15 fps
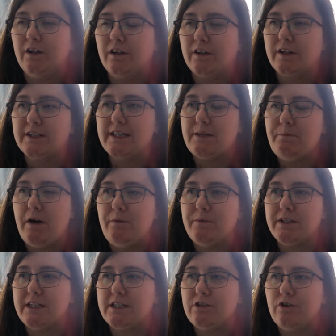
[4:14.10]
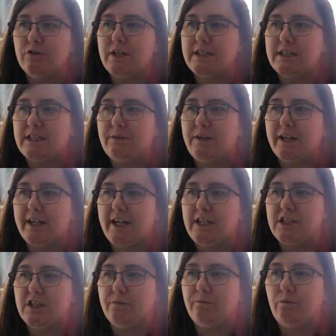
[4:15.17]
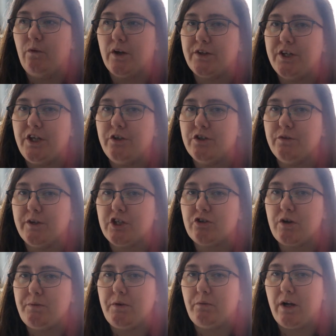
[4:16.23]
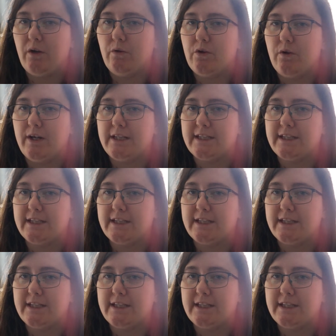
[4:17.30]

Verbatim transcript: Because at the moment, it's not necessarily a case of whether you do extremely well or not.